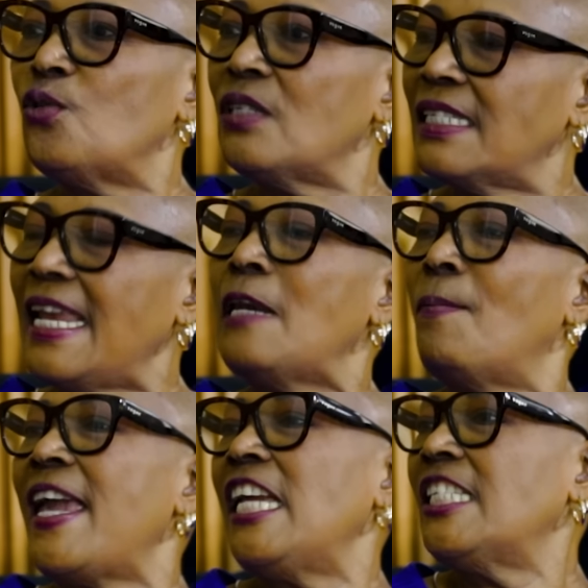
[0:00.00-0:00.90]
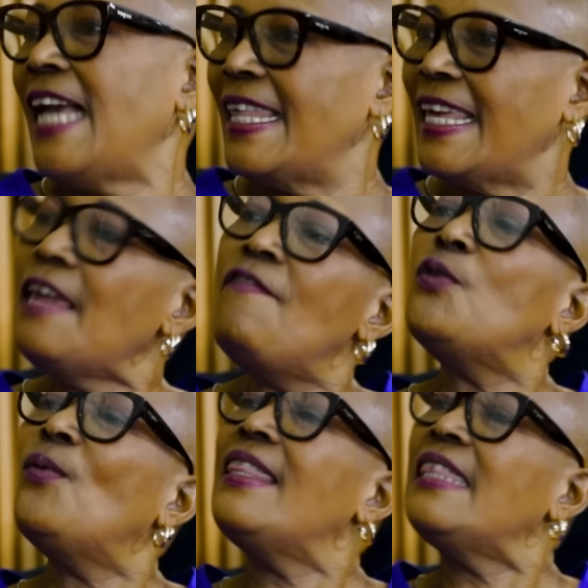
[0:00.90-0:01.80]
to stand by each other,
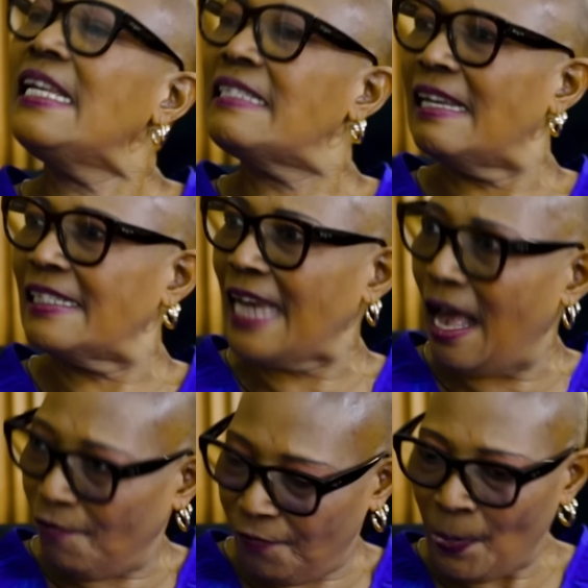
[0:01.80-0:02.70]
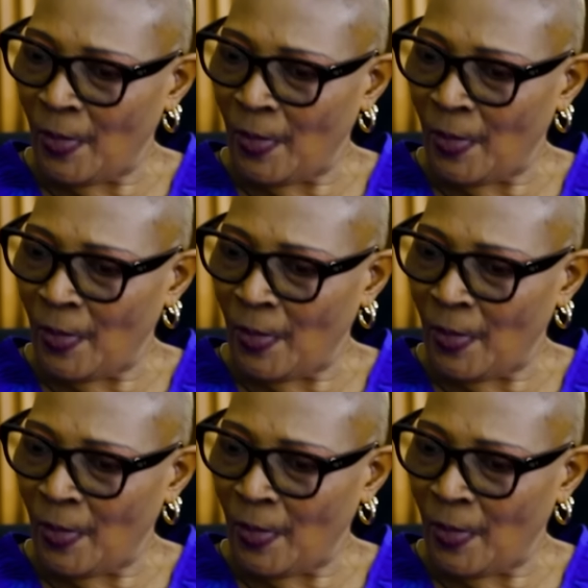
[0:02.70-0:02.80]
even when things are tough.